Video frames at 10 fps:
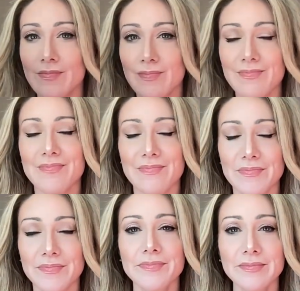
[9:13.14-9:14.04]

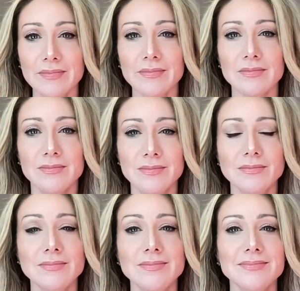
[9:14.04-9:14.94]

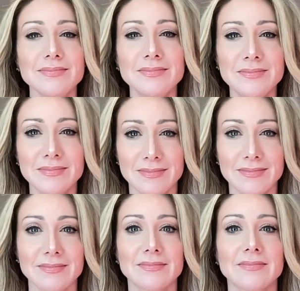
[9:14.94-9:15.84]

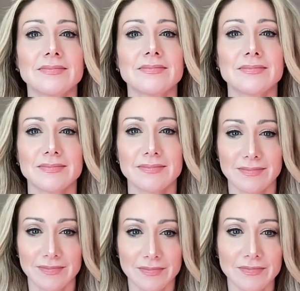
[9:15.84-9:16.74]

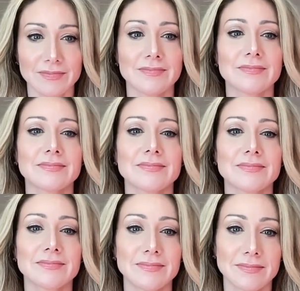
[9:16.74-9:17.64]

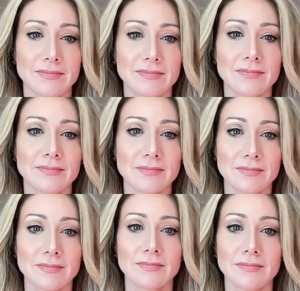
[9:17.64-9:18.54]

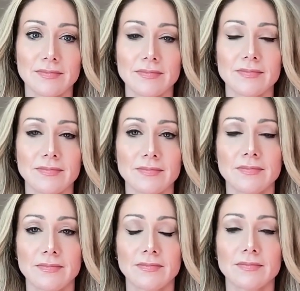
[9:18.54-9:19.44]

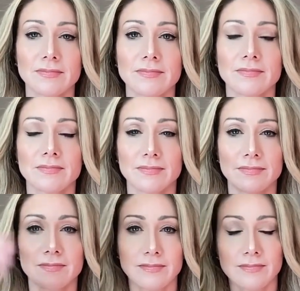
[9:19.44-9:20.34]

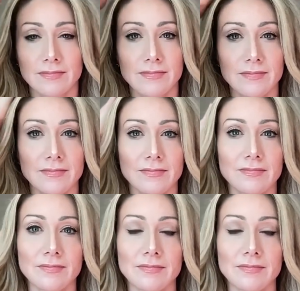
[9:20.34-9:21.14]
(silent)